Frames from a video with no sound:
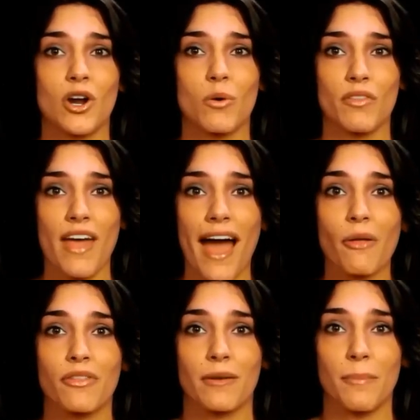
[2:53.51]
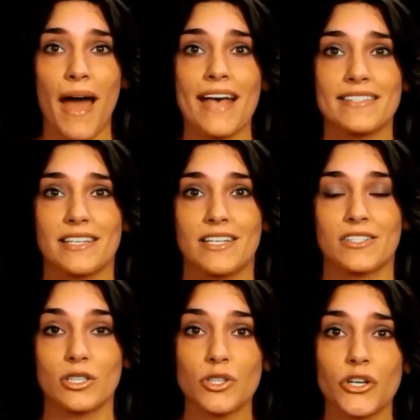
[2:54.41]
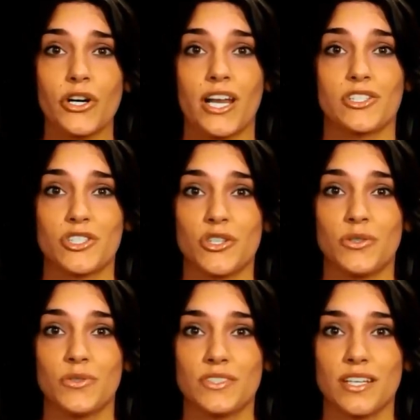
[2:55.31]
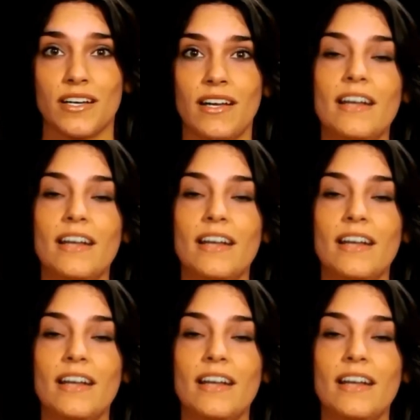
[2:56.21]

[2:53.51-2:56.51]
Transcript: or without the capacity to learn and choose.